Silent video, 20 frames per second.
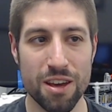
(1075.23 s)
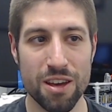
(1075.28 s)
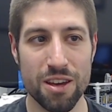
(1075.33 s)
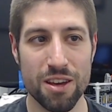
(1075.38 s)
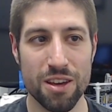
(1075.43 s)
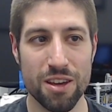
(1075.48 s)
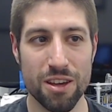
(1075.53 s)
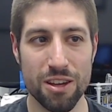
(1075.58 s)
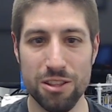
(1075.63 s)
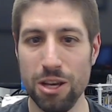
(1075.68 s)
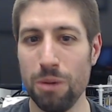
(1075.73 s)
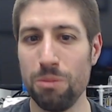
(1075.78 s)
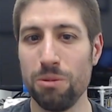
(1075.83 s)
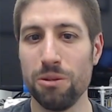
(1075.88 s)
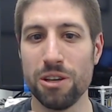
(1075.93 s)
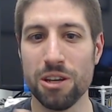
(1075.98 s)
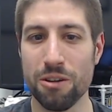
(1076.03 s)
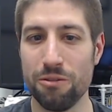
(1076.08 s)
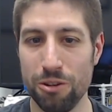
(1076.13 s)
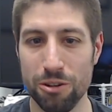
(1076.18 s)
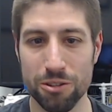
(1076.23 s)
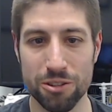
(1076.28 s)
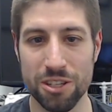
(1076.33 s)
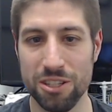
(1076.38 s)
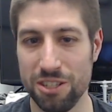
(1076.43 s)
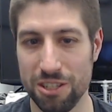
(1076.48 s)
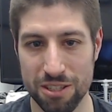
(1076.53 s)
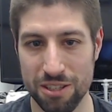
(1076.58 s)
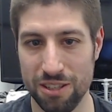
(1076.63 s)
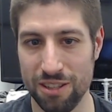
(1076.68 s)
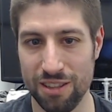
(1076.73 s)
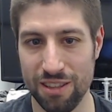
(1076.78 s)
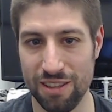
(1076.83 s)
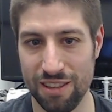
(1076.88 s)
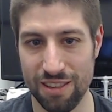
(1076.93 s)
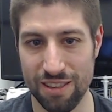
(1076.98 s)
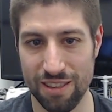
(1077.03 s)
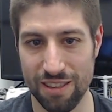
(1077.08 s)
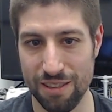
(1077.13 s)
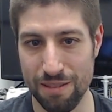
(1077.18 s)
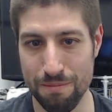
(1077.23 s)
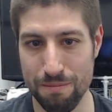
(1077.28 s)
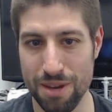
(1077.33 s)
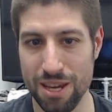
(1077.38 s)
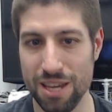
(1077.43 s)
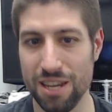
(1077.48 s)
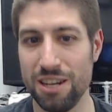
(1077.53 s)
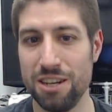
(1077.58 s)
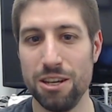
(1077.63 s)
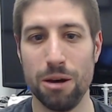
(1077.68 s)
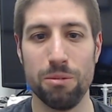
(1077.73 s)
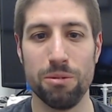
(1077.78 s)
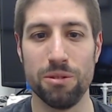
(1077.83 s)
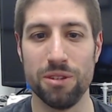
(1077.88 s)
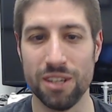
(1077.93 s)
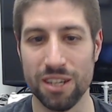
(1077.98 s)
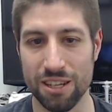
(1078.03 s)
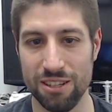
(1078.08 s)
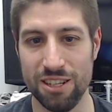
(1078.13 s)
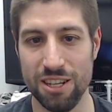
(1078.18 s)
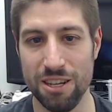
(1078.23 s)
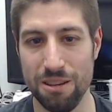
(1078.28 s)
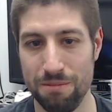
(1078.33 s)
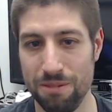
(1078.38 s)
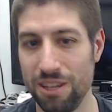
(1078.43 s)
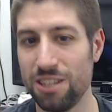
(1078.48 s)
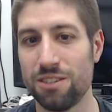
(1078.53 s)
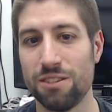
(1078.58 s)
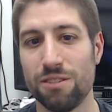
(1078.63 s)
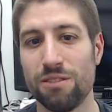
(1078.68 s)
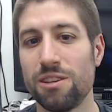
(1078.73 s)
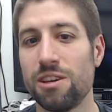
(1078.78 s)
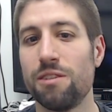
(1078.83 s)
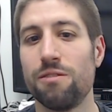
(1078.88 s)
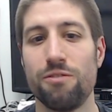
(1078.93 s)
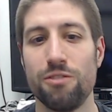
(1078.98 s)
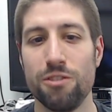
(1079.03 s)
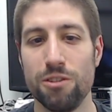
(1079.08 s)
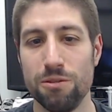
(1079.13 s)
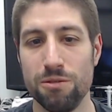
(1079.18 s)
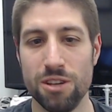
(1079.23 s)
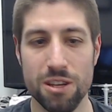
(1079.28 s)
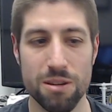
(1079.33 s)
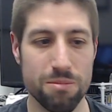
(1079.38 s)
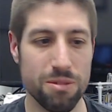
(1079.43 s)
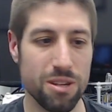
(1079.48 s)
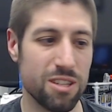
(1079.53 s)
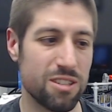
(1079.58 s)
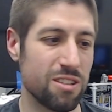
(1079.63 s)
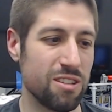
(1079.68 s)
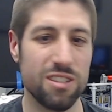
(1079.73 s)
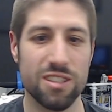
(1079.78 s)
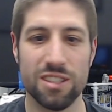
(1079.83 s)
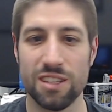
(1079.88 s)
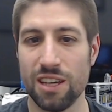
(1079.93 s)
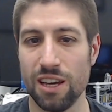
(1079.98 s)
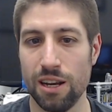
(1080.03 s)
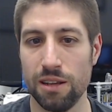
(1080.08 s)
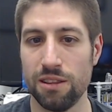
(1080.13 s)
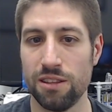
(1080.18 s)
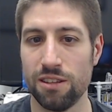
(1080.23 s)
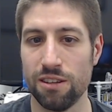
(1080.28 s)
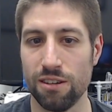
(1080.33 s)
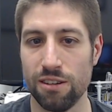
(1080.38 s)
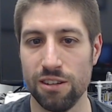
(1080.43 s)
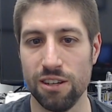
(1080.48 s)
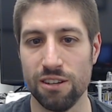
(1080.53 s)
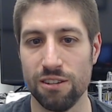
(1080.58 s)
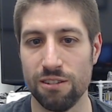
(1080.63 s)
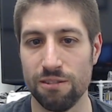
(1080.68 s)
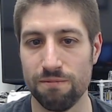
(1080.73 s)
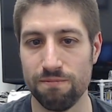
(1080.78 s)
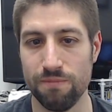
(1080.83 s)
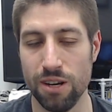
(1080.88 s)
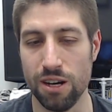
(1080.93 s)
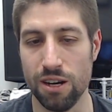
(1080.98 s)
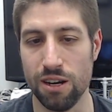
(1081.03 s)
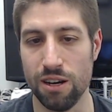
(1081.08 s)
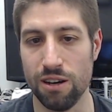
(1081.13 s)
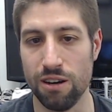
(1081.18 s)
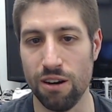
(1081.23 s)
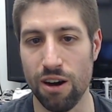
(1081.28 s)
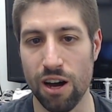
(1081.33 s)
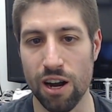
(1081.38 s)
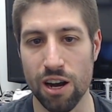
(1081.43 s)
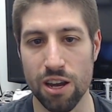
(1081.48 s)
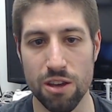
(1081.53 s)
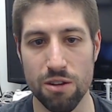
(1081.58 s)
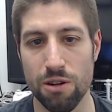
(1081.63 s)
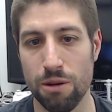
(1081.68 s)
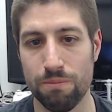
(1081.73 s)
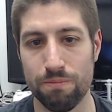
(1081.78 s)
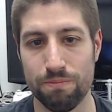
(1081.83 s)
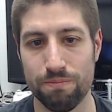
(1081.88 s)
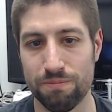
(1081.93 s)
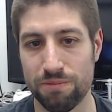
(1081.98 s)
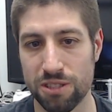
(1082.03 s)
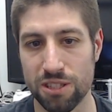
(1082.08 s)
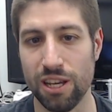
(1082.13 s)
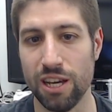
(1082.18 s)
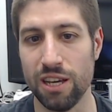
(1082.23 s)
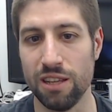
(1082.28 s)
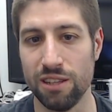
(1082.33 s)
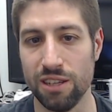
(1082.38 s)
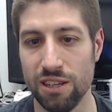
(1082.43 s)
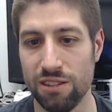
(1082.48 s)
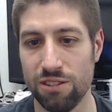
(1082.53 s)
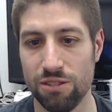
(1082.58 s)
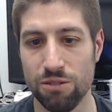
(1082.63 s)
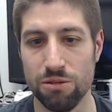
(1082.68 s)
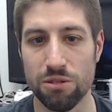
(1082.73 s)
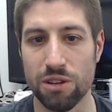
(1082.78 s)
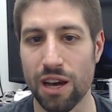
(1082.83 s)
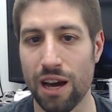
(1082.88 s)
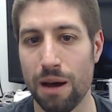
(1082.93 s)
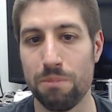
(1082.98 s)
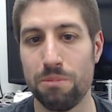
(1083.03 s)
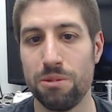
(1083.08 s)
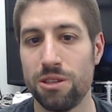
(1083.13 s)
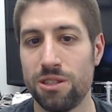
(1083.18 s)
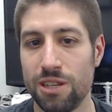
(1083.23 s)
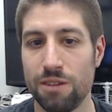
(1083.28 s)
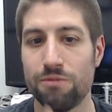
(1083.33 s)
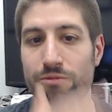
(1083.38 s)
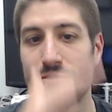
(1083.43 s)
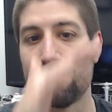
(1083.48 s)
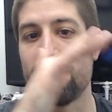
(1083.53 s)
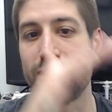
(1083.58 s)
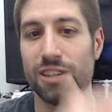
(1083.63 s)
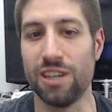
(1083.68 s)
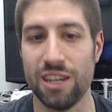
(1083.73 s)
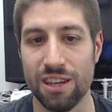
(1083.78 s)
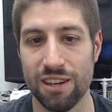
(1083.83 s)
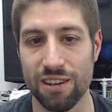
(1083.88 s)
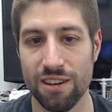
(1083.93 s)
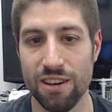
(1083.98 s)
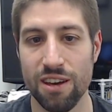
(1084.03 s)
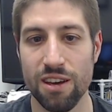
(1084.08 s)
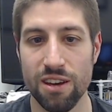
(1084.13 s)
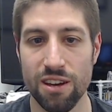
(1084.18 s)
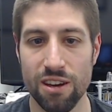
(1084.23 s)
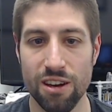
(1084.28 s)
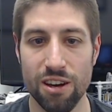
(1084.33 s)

a doubling of voltage doesn't mean a doubling of dB. It's only a few dB. So you just got to turn your audio up slightly to compensate for like a